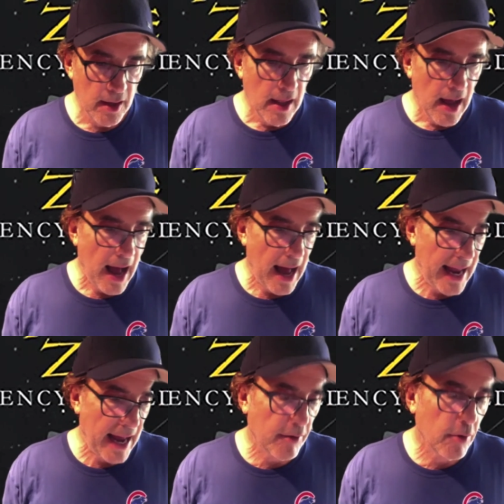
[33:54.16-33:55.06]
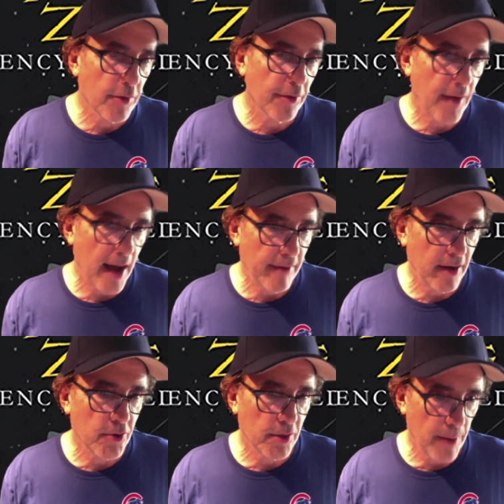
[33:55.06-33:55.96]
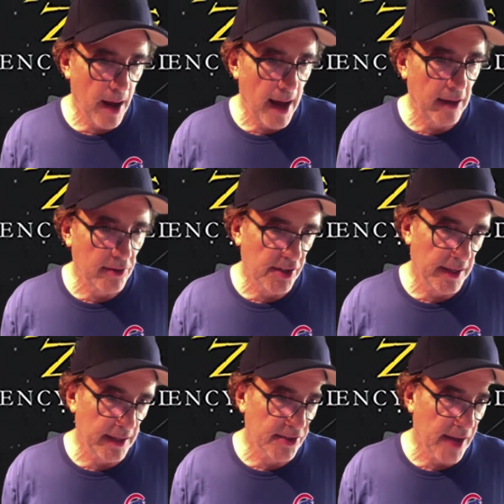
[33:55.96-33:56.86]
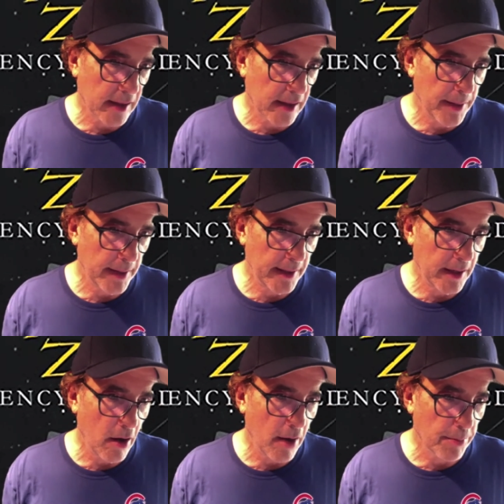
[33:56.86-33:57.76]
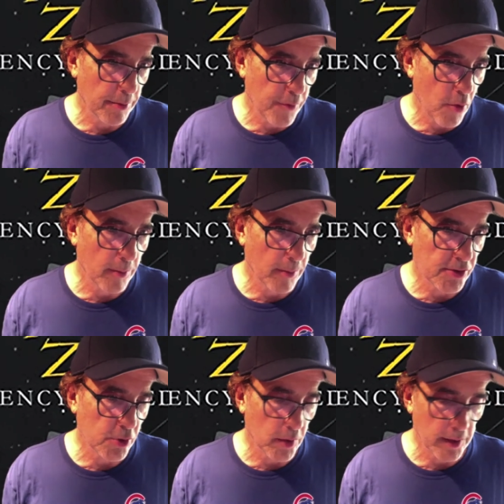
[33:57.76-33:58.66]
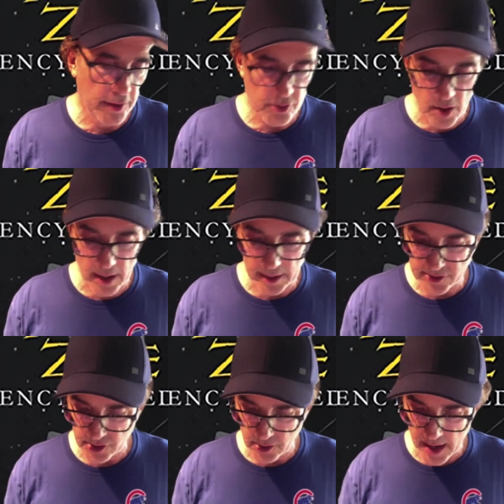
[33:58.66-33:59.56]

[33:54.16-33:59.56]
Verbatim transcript: I have over 500 bios in the encyclopedia on performers who were in the Twilight Zone.